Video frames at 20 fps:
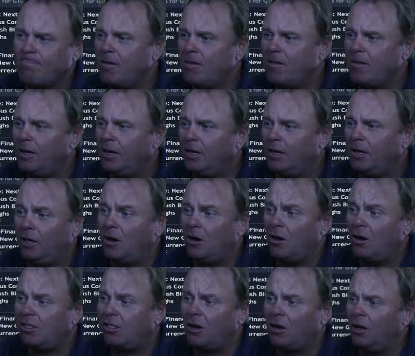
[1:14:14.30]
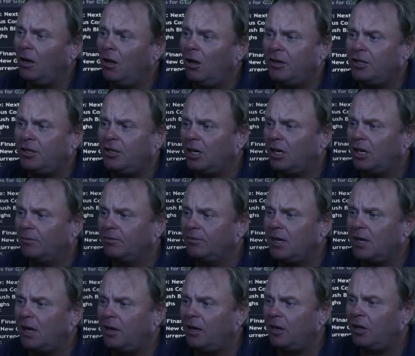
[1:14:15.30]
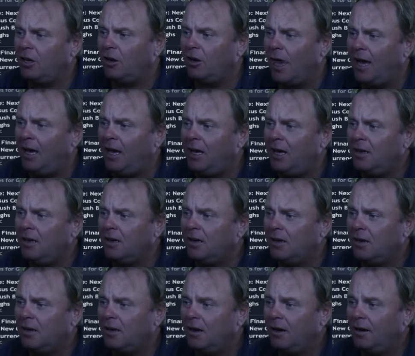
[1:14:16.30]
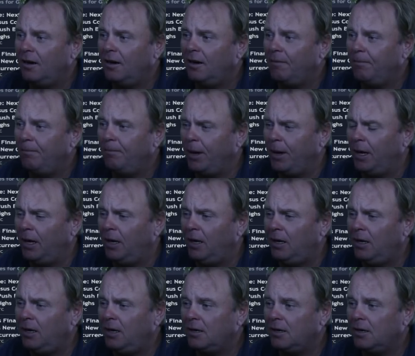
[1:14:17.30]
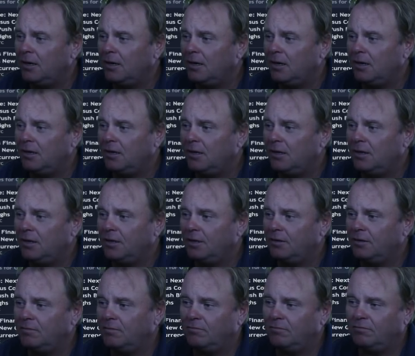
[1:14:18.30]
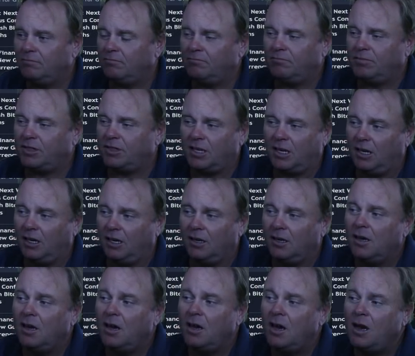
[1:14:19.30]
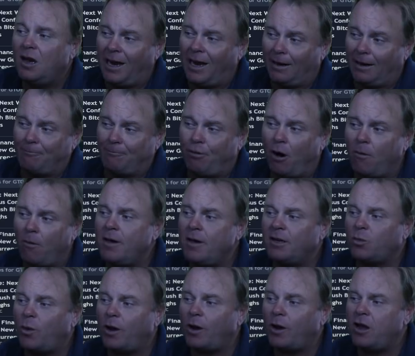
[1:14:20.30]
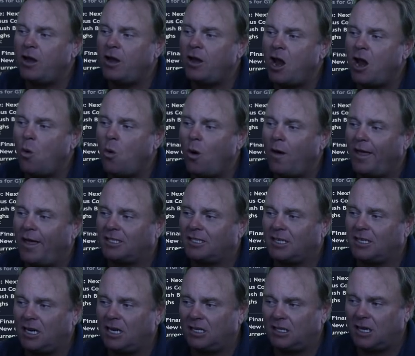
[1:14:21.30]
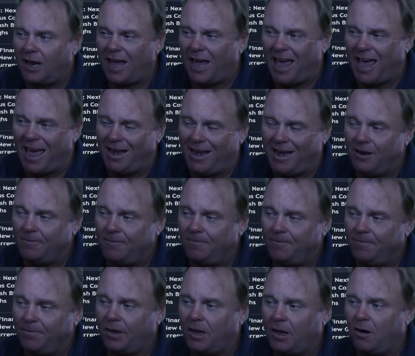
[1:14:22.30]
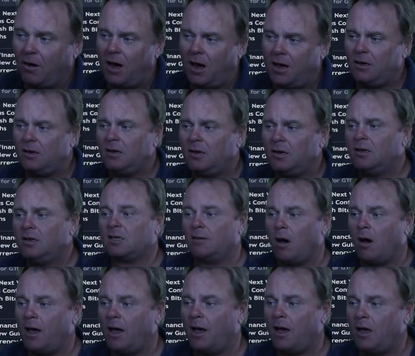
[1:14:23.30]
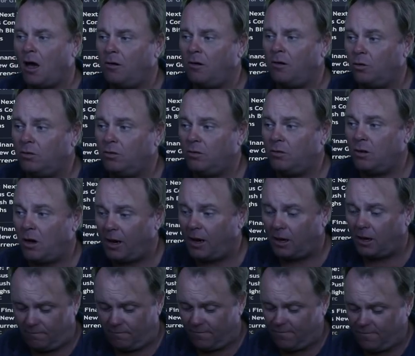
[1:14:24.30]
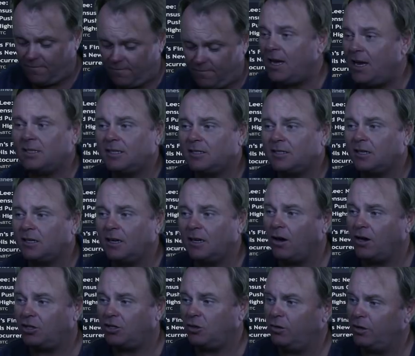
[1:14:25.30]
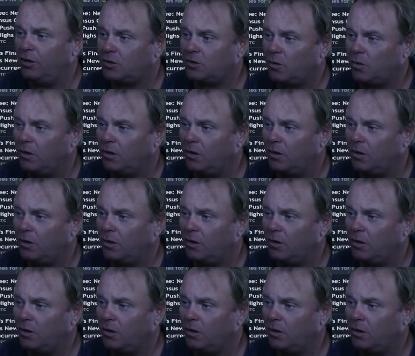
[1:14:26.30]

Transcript: You guys have got to learn this shit. I'm telling you. A, B, C. Now, the problem is we don't know where that C is going to end. All right? So I can very easily advise you on this one.